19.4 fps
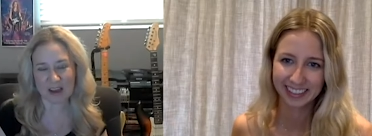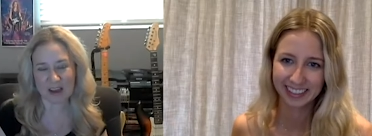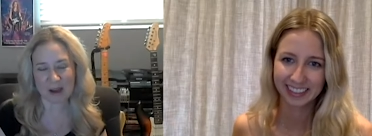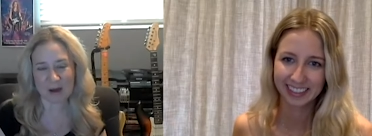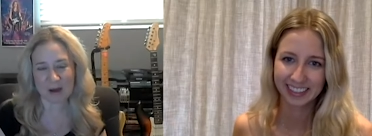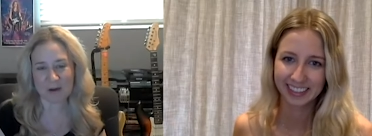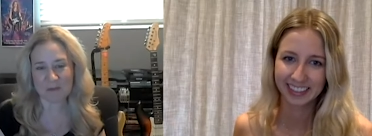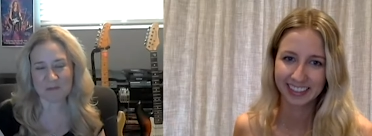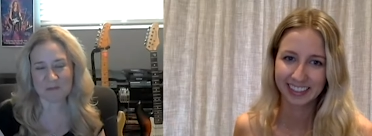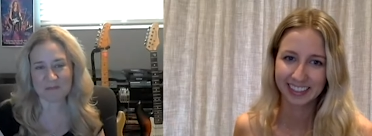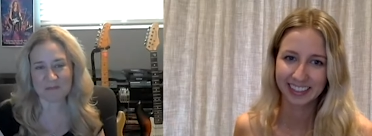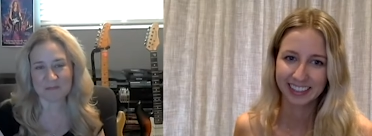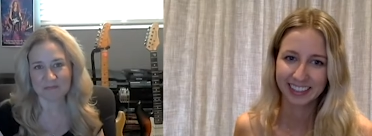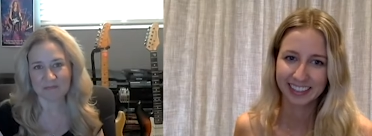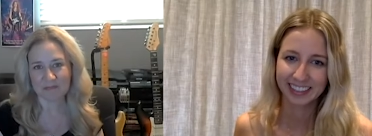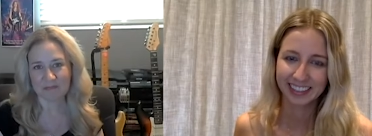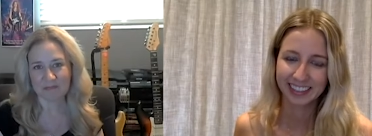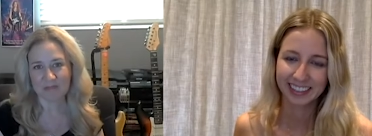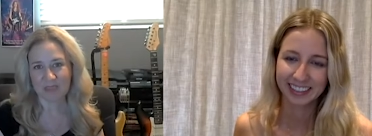Speaker 1: Um,
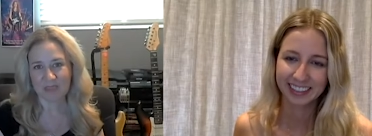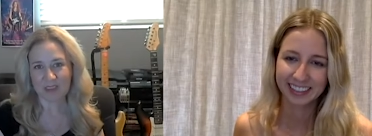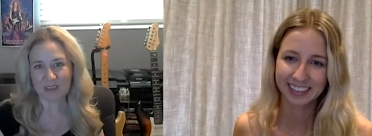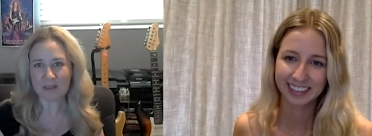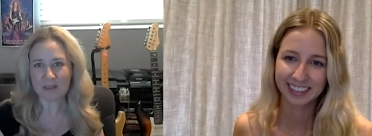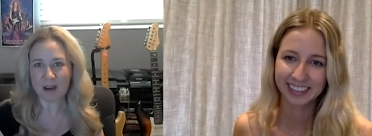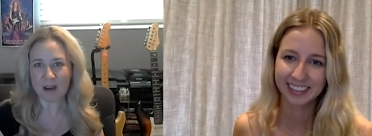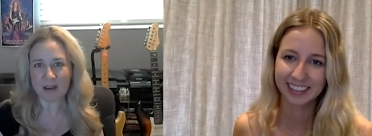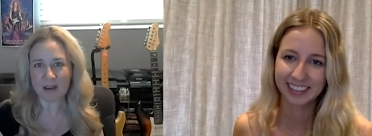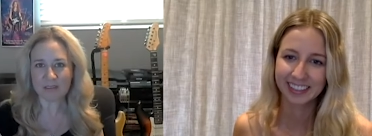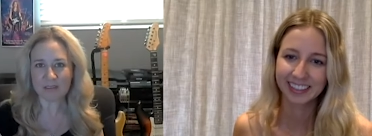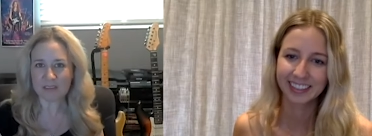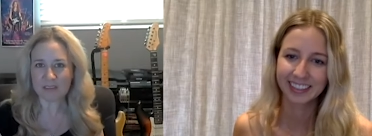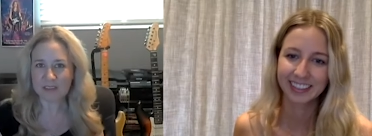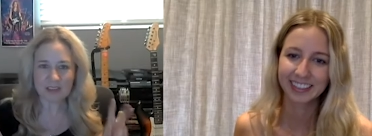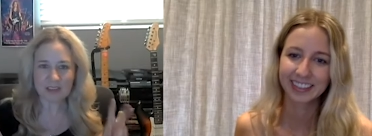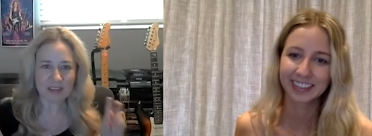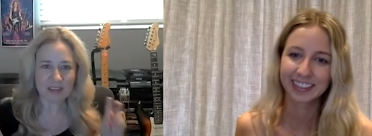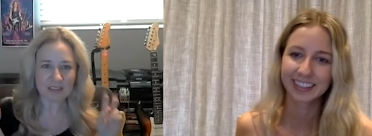it's kind of it's
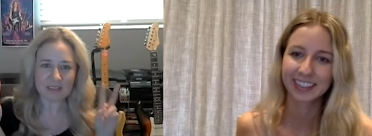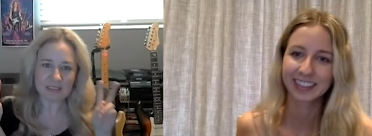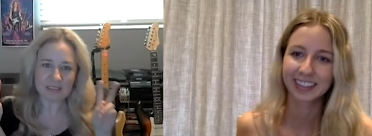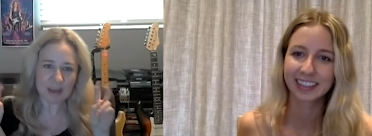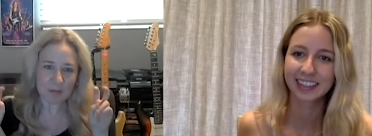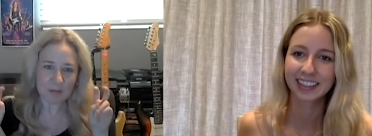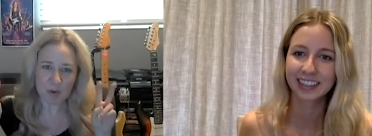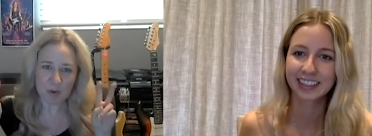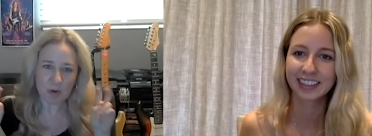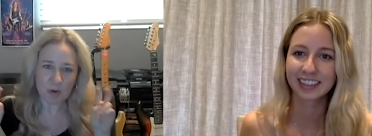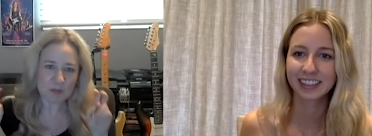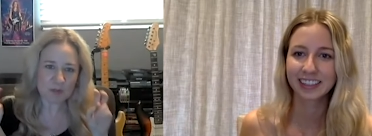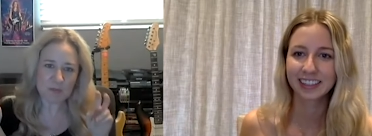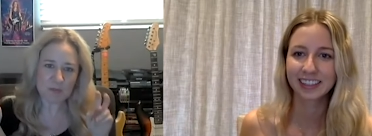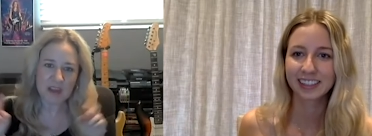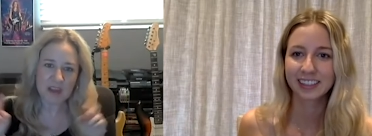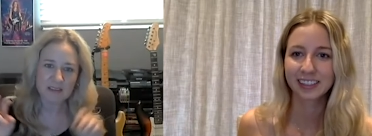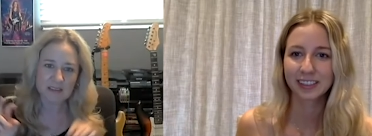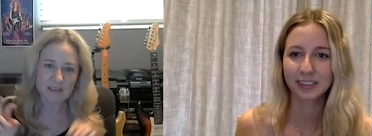like that
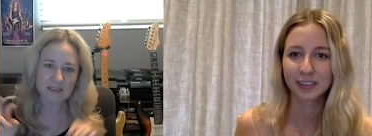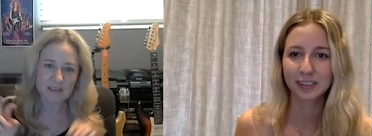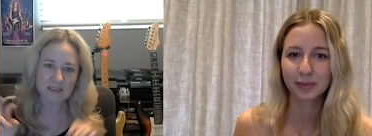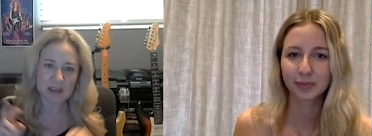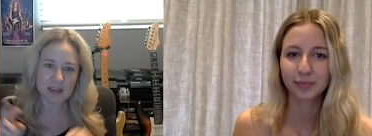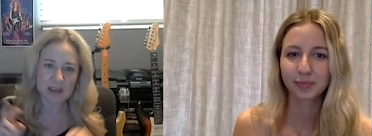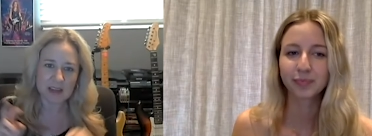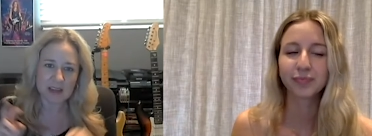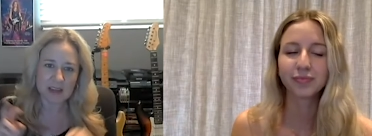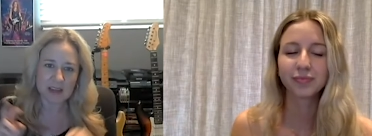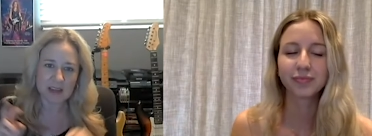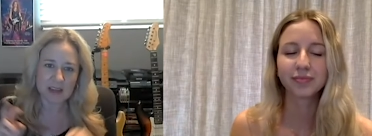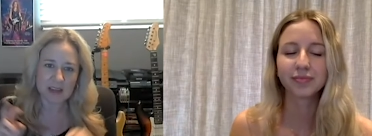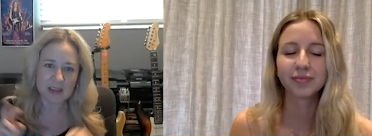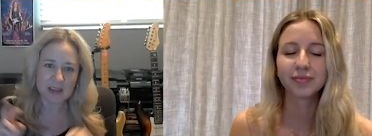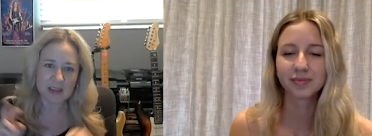post-pandemic song.